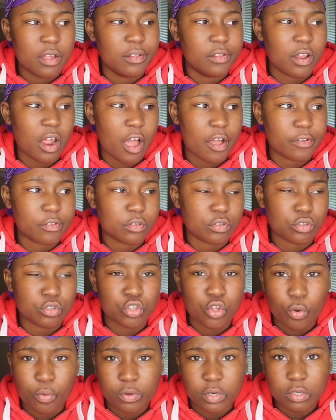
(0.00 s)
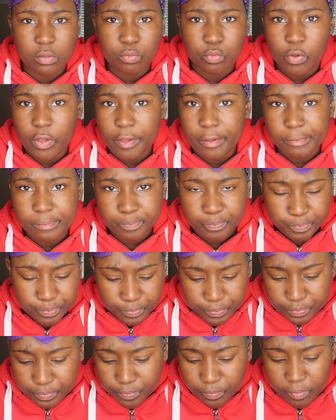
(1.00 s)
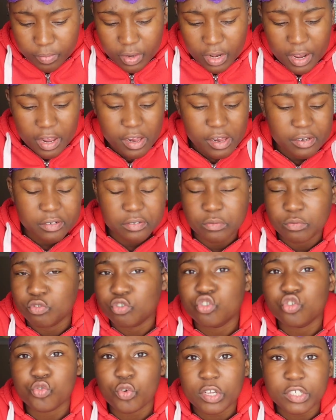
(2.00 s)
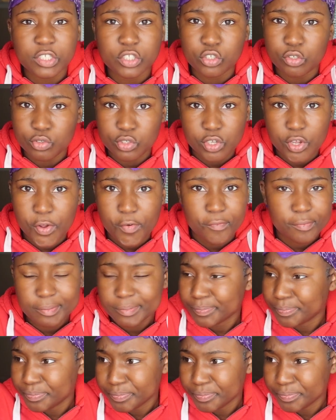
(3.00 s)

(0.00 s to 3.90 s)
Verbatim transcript: and not knowing them real, and trust yourself